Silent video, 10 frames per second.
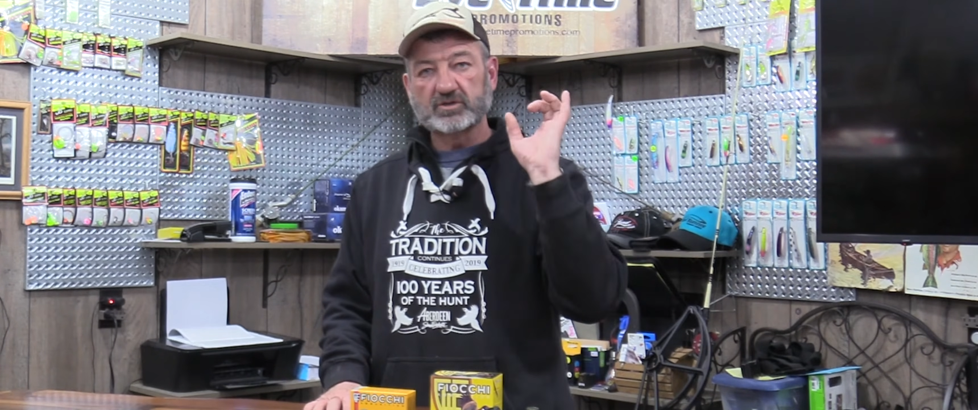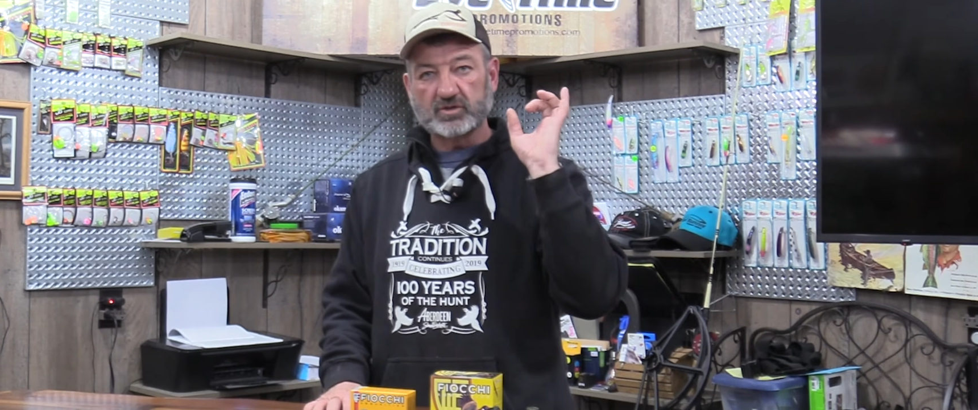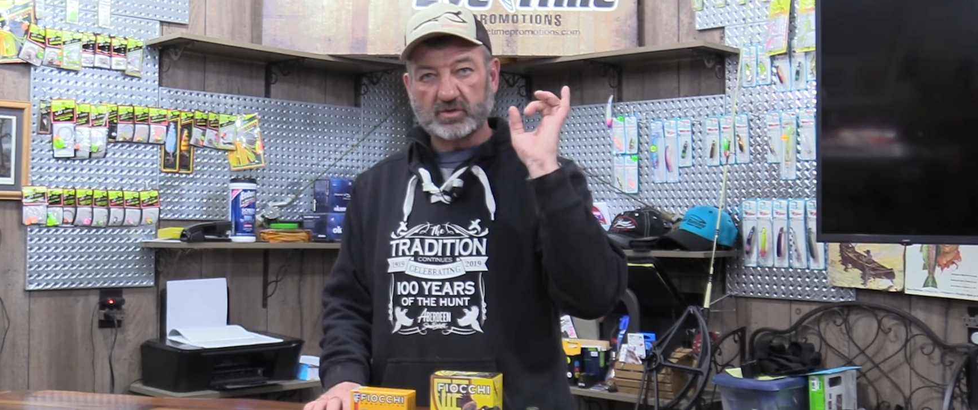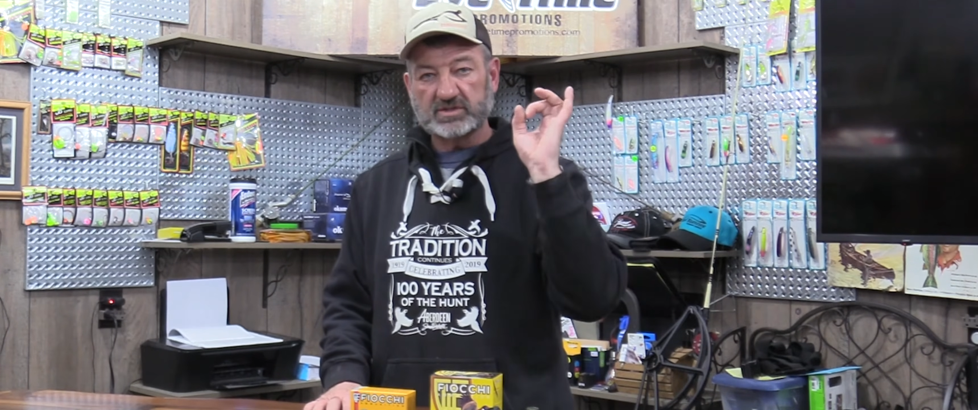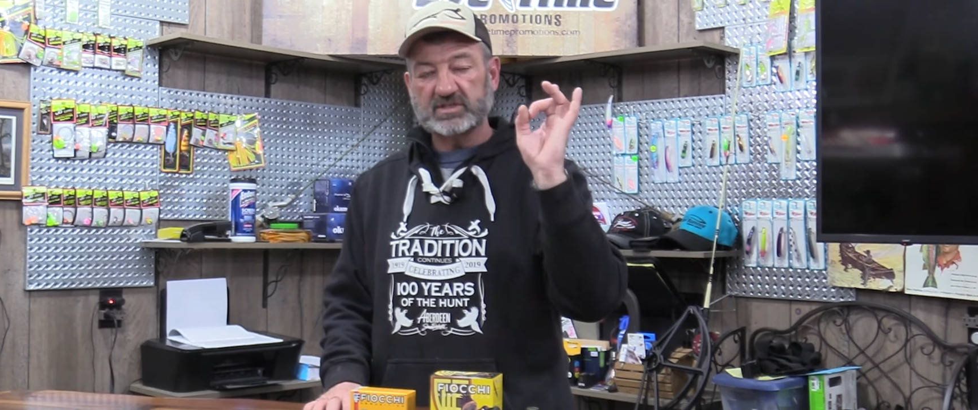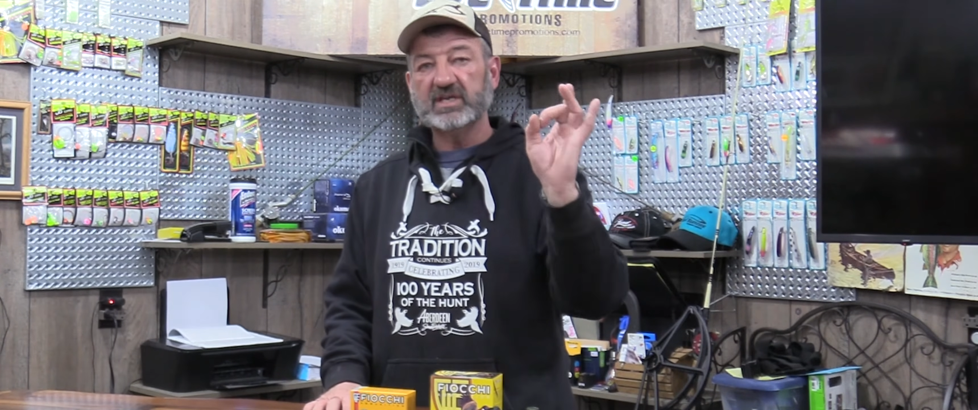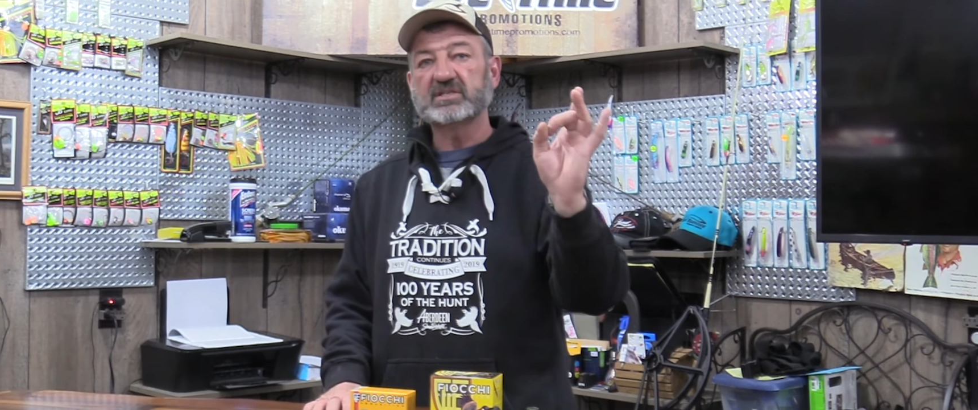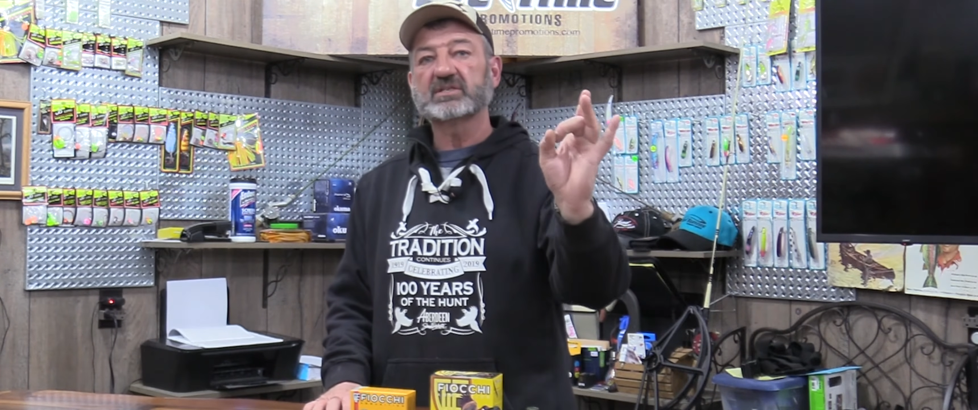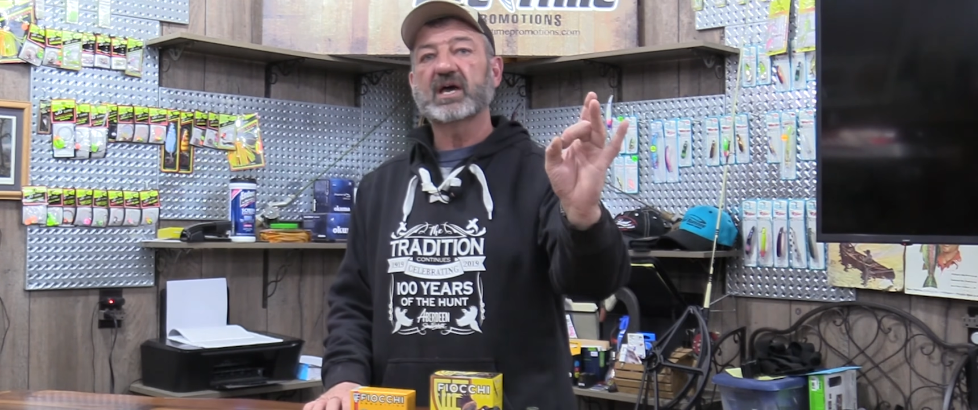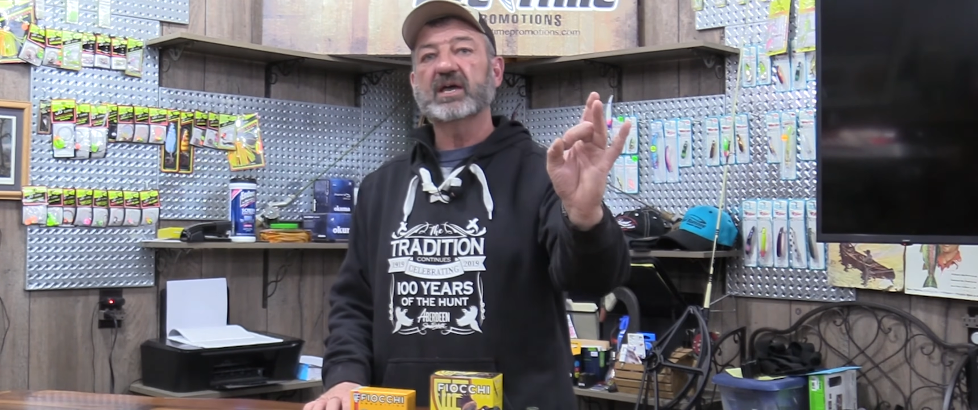so it
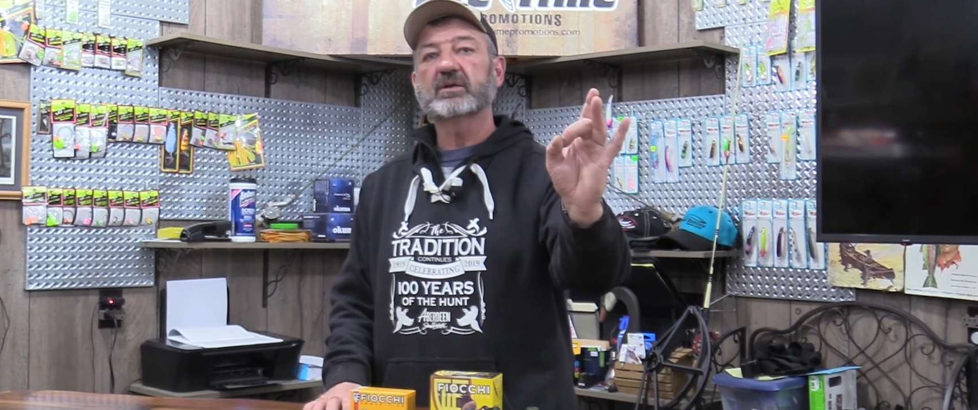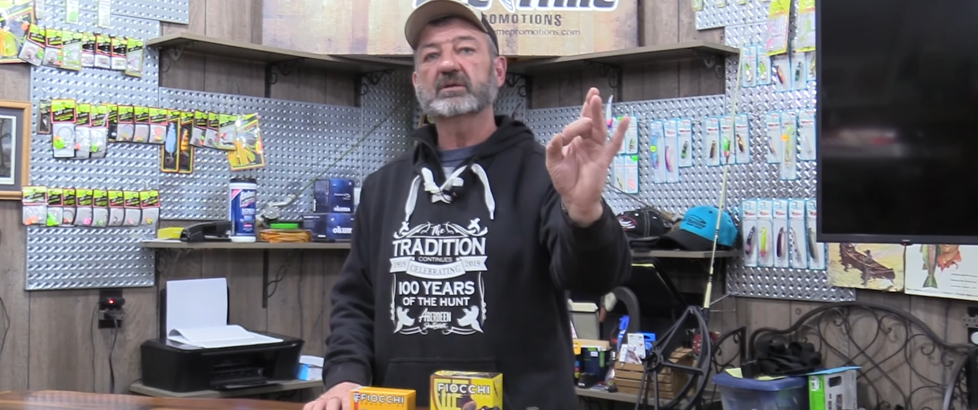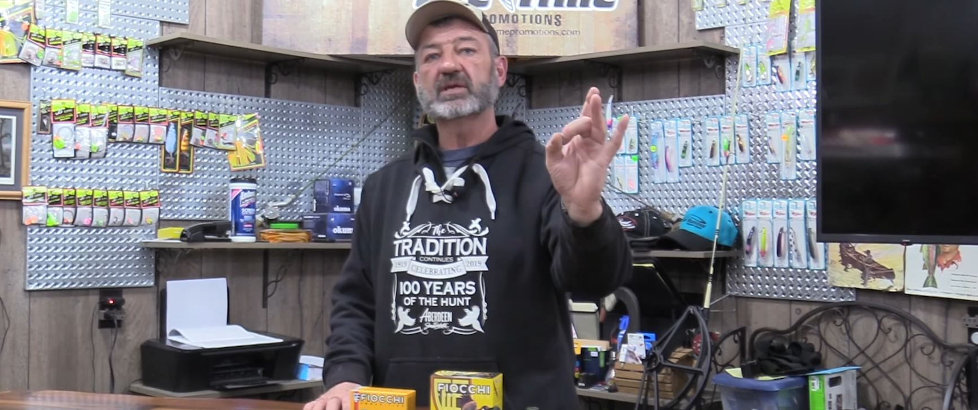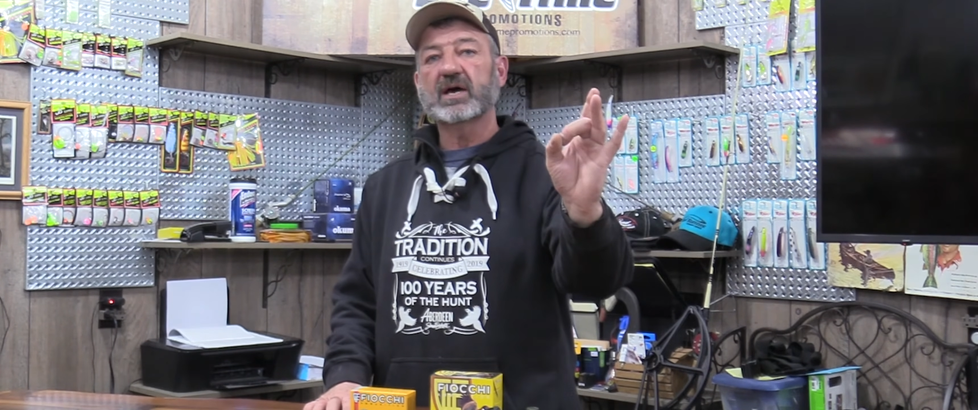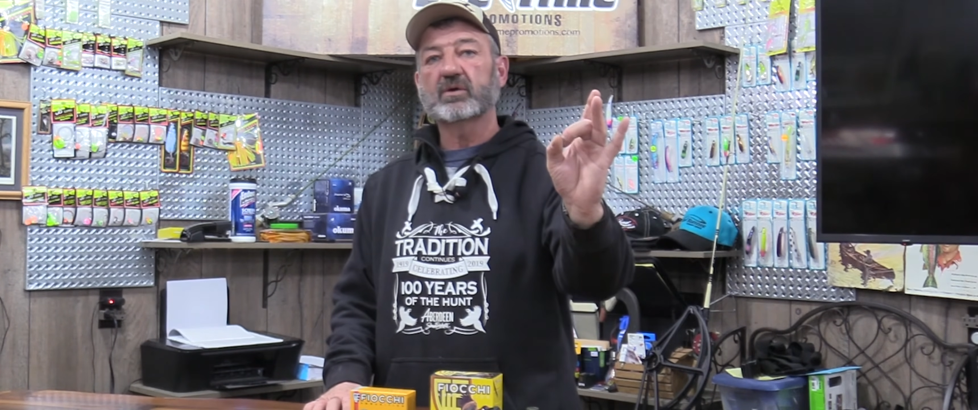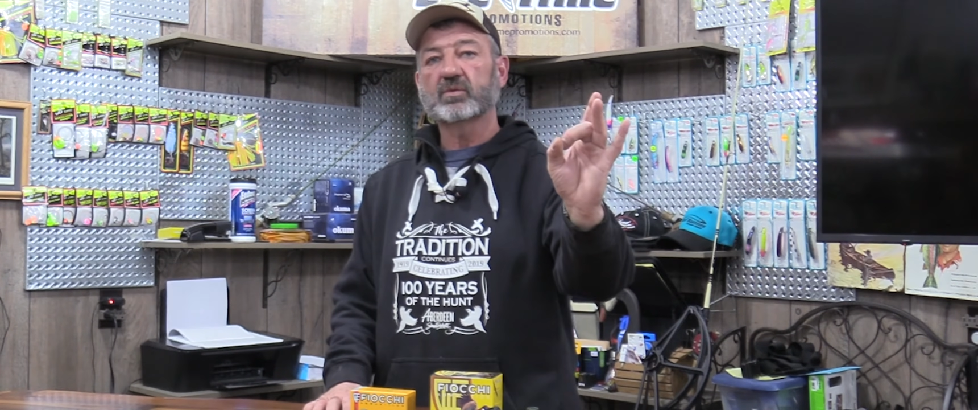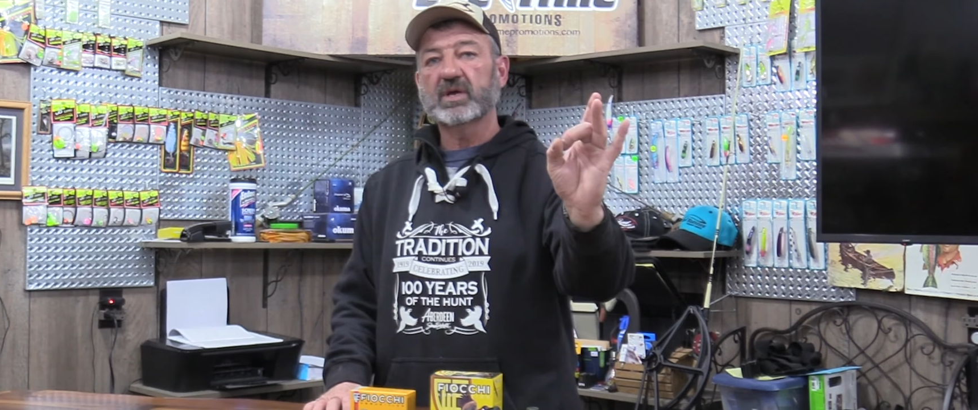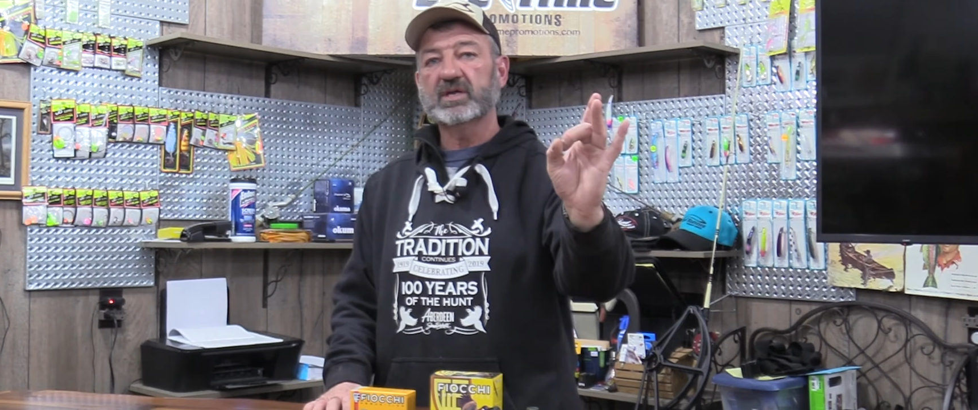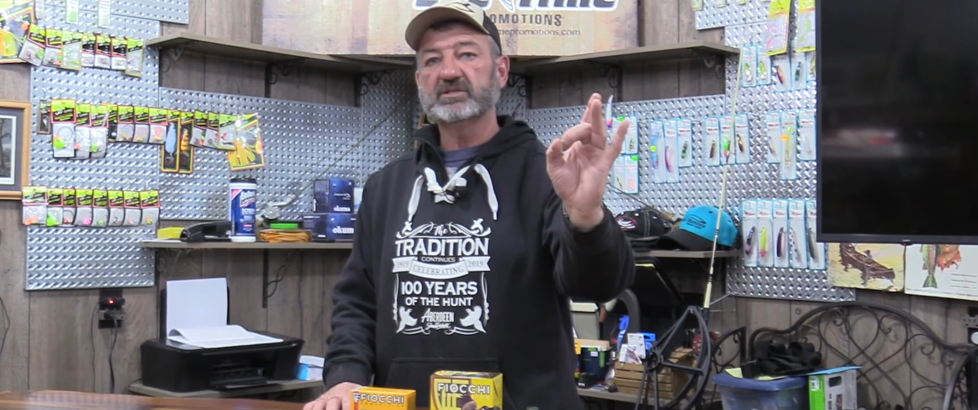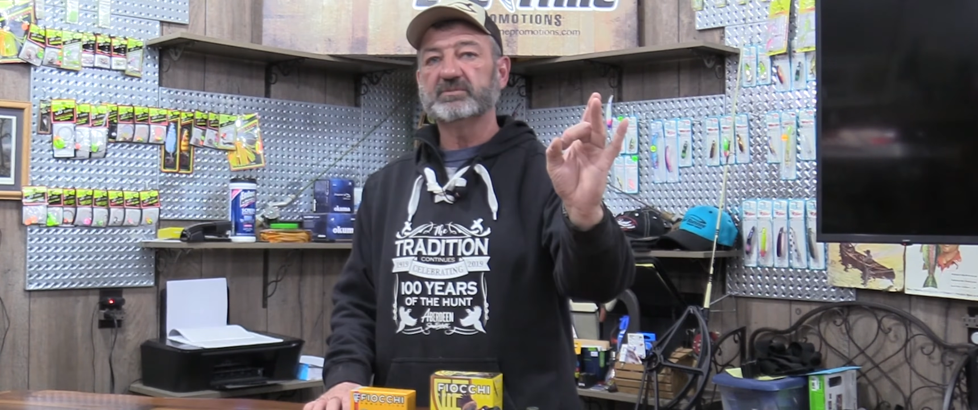stays tighter
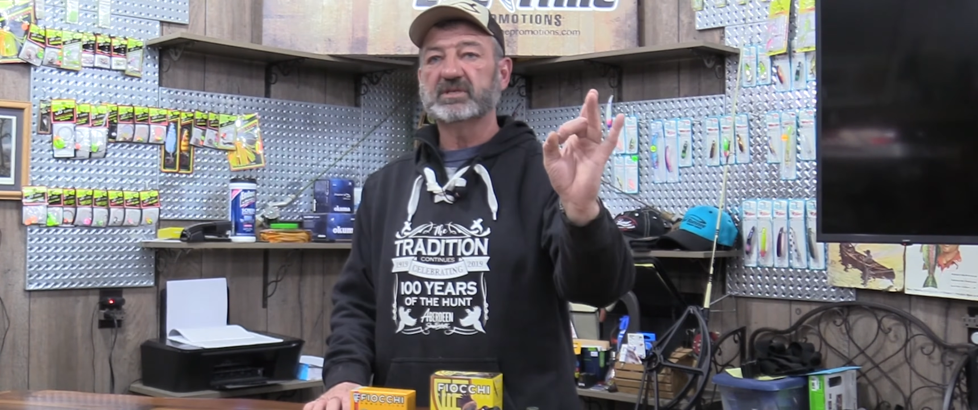downrange